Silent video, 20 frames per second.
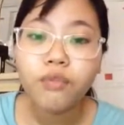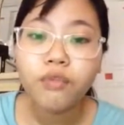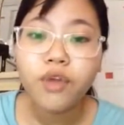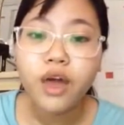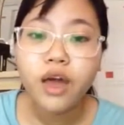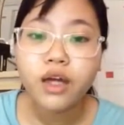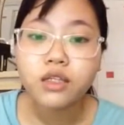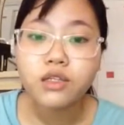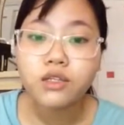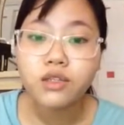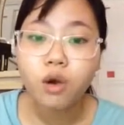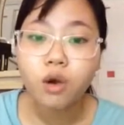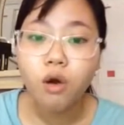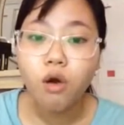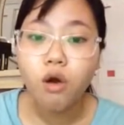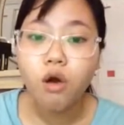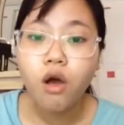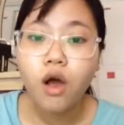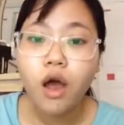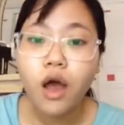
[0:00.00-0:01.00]
their
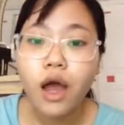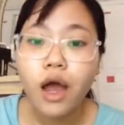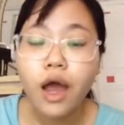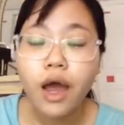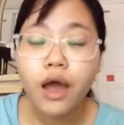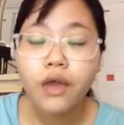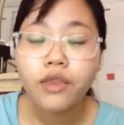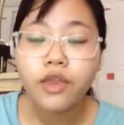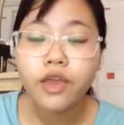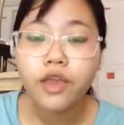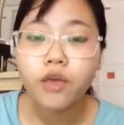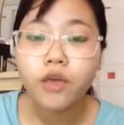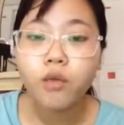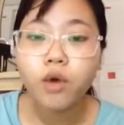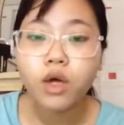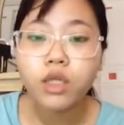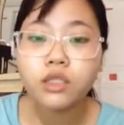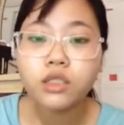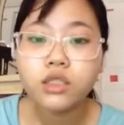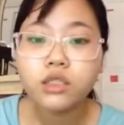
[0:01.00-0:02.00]
store, and he
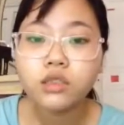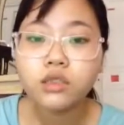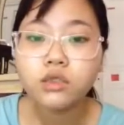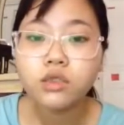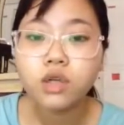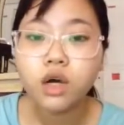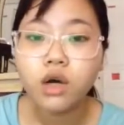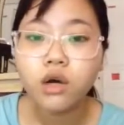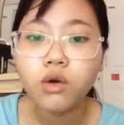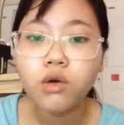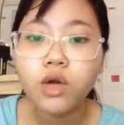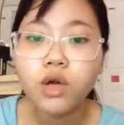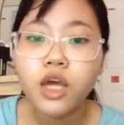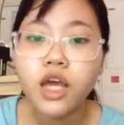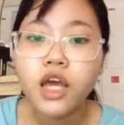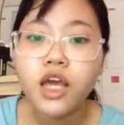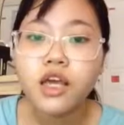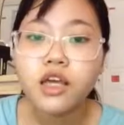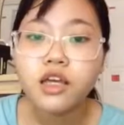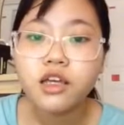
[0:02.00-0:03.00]
wanted to know
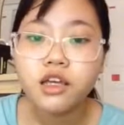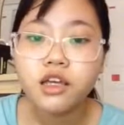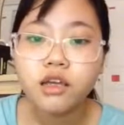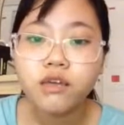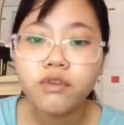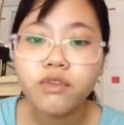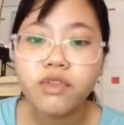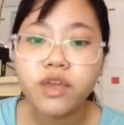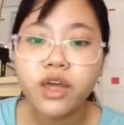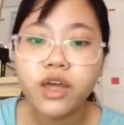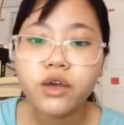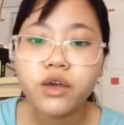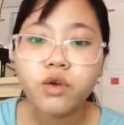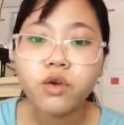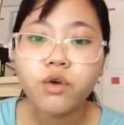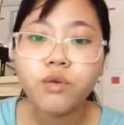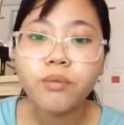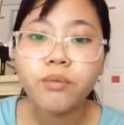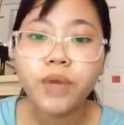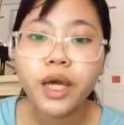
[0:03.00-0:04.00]
if they
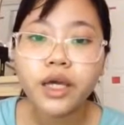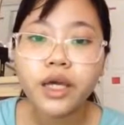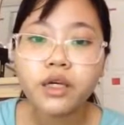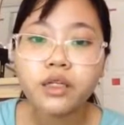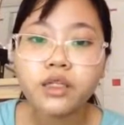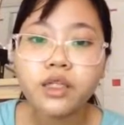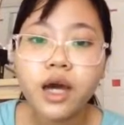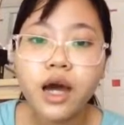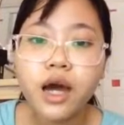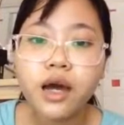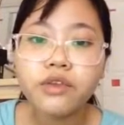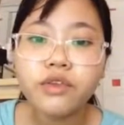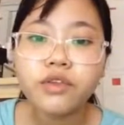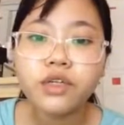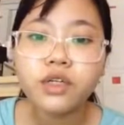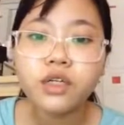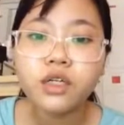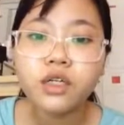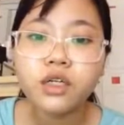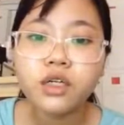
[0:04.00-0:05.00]
could make
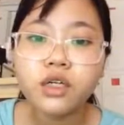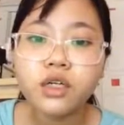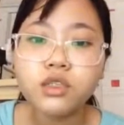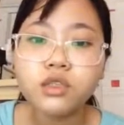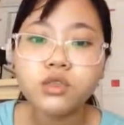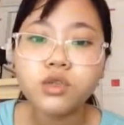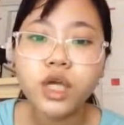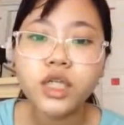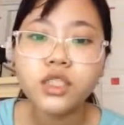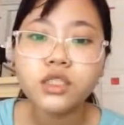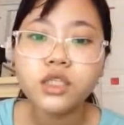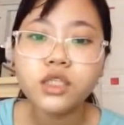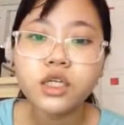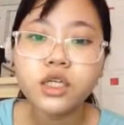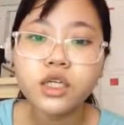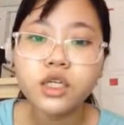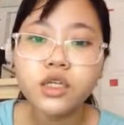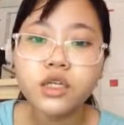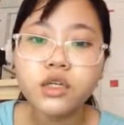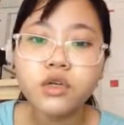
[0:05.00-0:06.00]
another 20
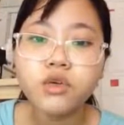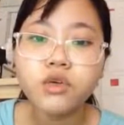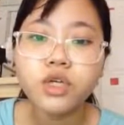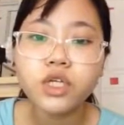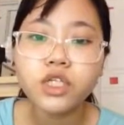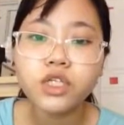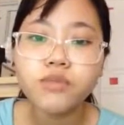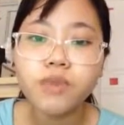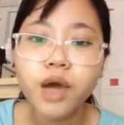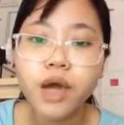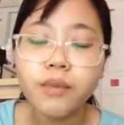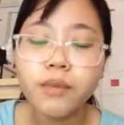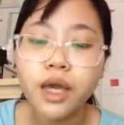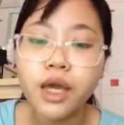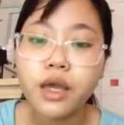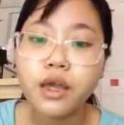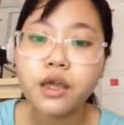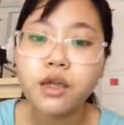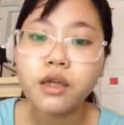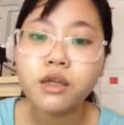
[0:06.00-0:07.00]
units by
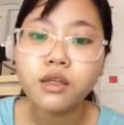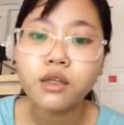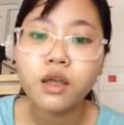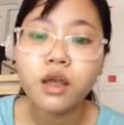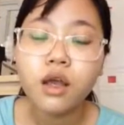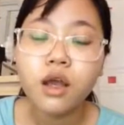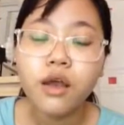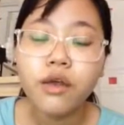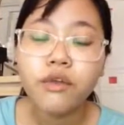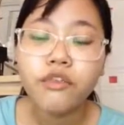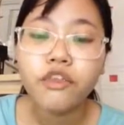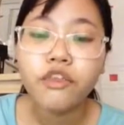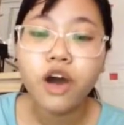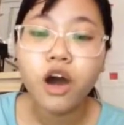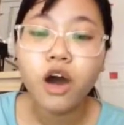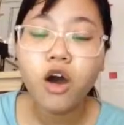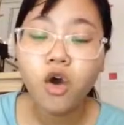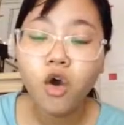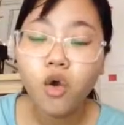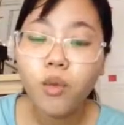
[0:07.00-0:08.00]
May.
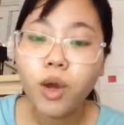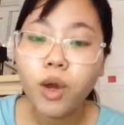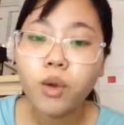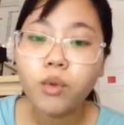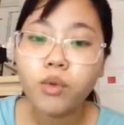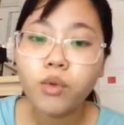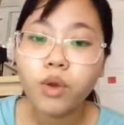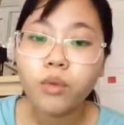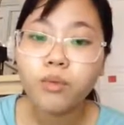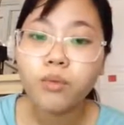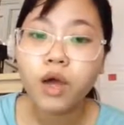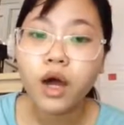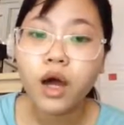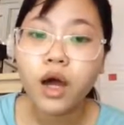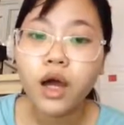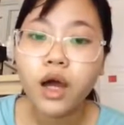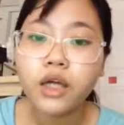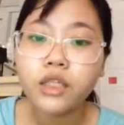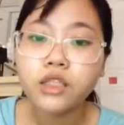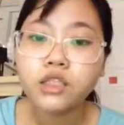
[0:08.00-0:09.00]
The woman
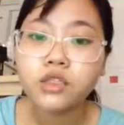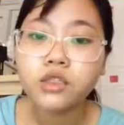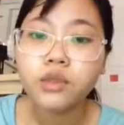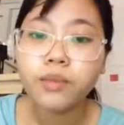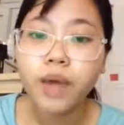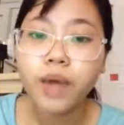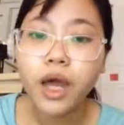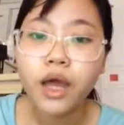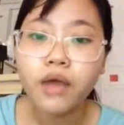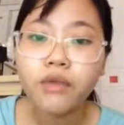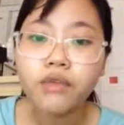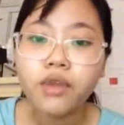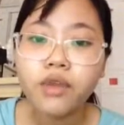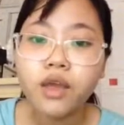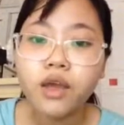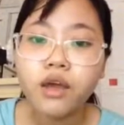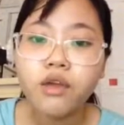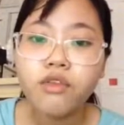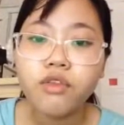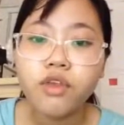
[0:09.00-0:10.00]
replied to the man
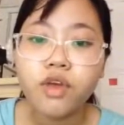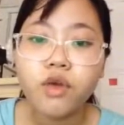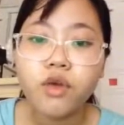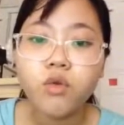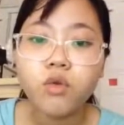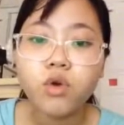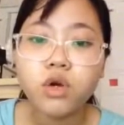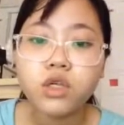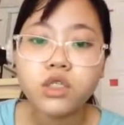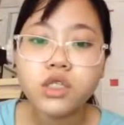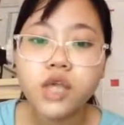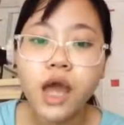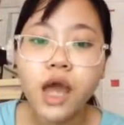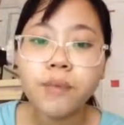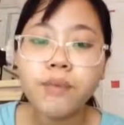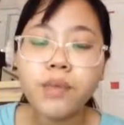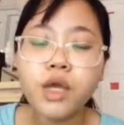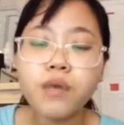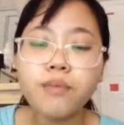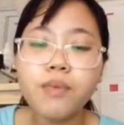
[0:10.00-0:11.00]
they were
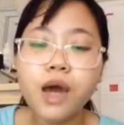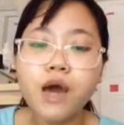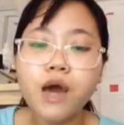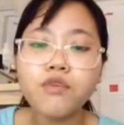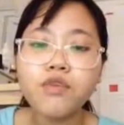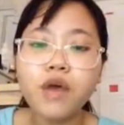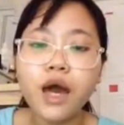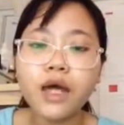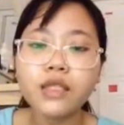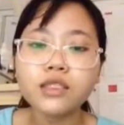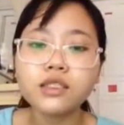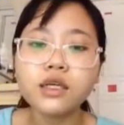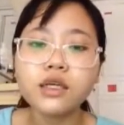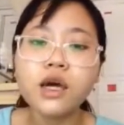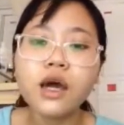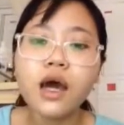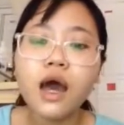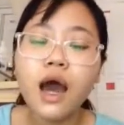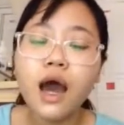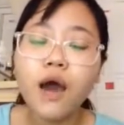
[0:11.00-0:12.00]
happy about that.
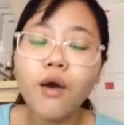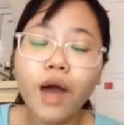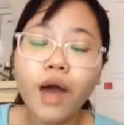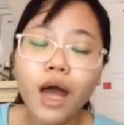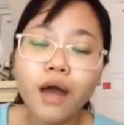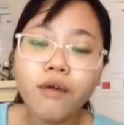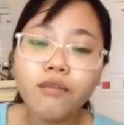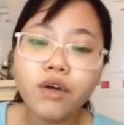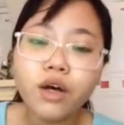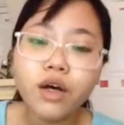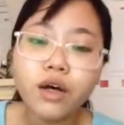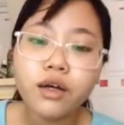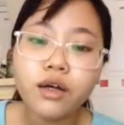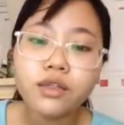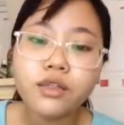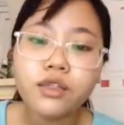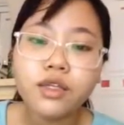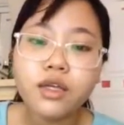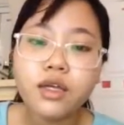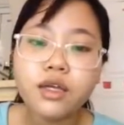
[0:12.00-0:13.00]
However,
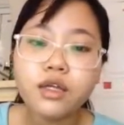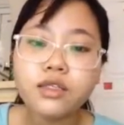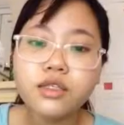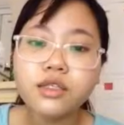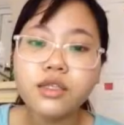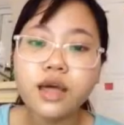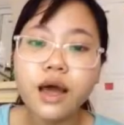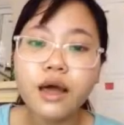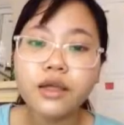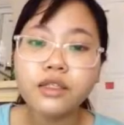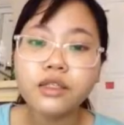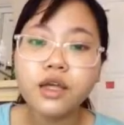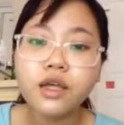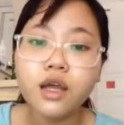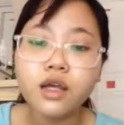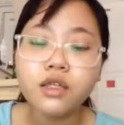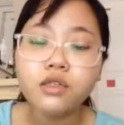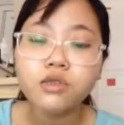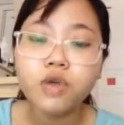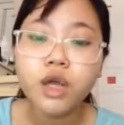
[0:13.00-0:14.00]
she said
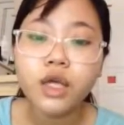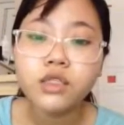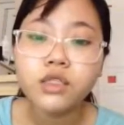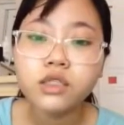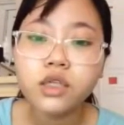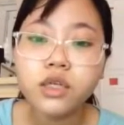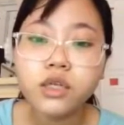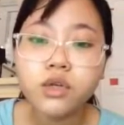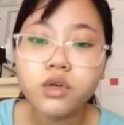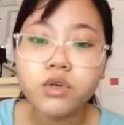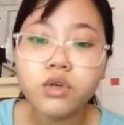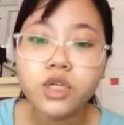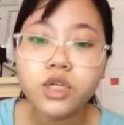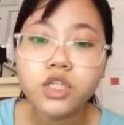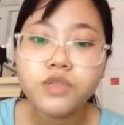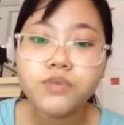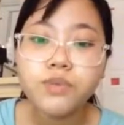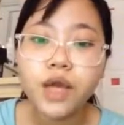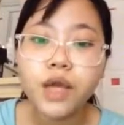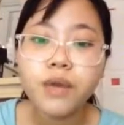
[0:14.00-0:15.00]
20
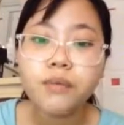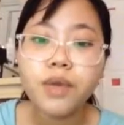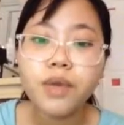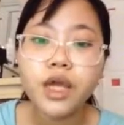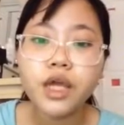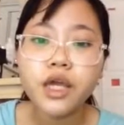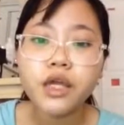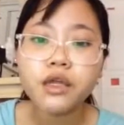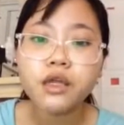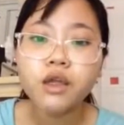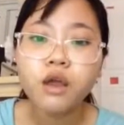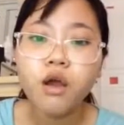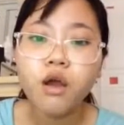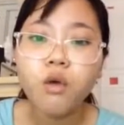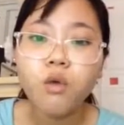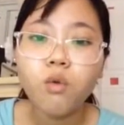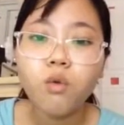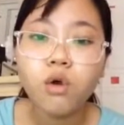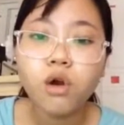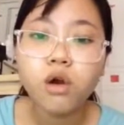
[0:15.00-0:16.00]
units by May
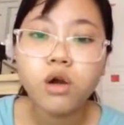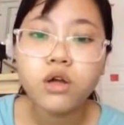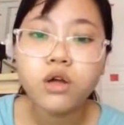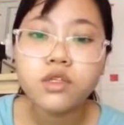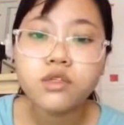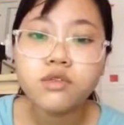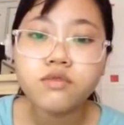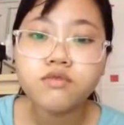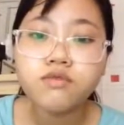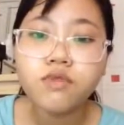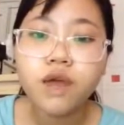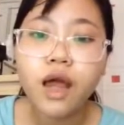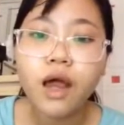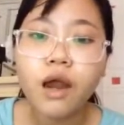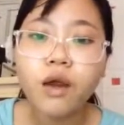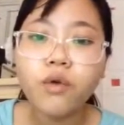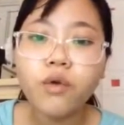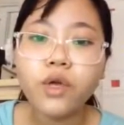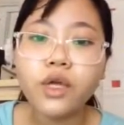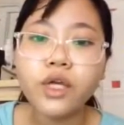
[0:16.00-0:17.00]
was
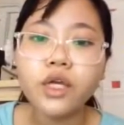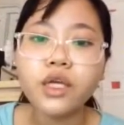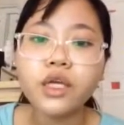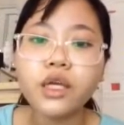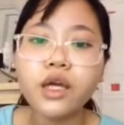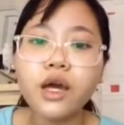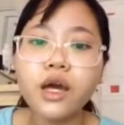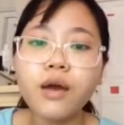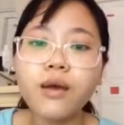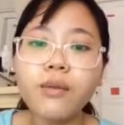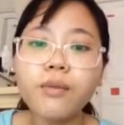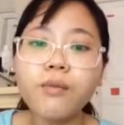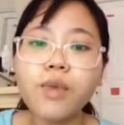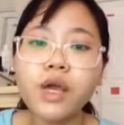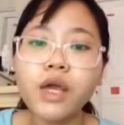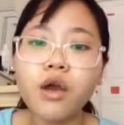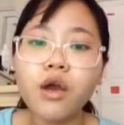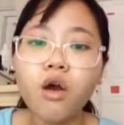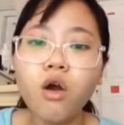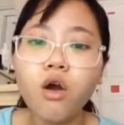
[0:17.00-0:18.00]
very
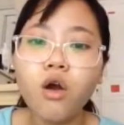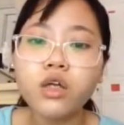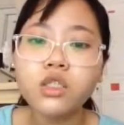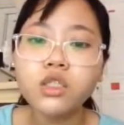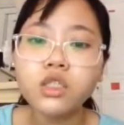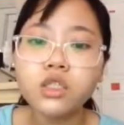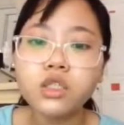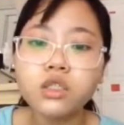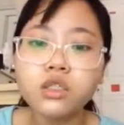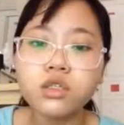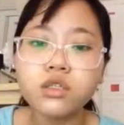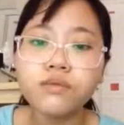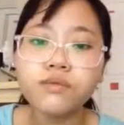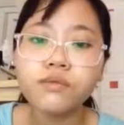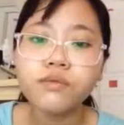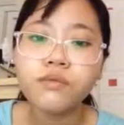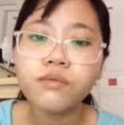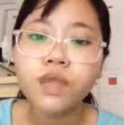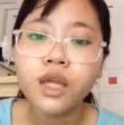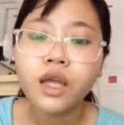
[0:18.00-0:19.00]
big order,
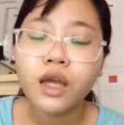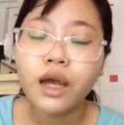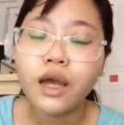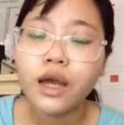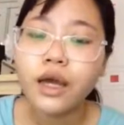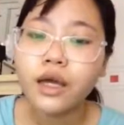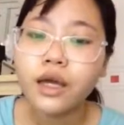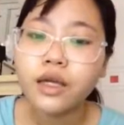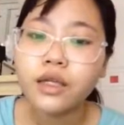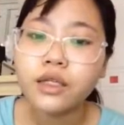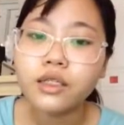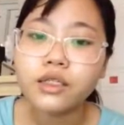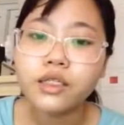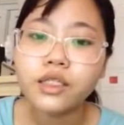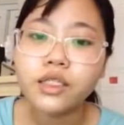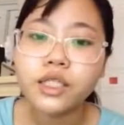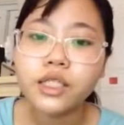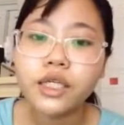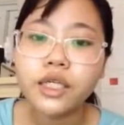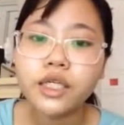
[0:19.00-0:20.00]
and
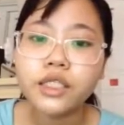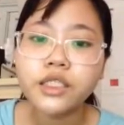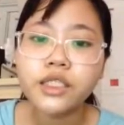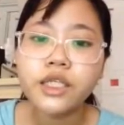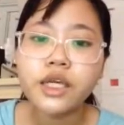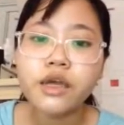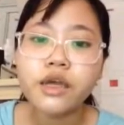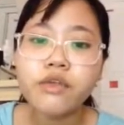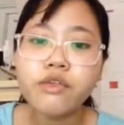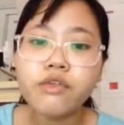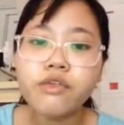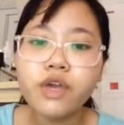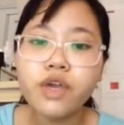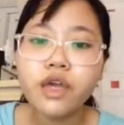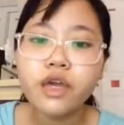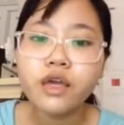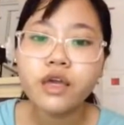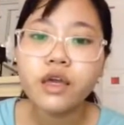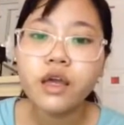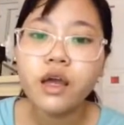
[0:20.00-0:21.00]
she didn't
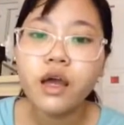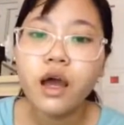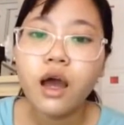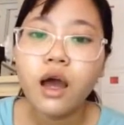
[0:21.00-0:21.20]
think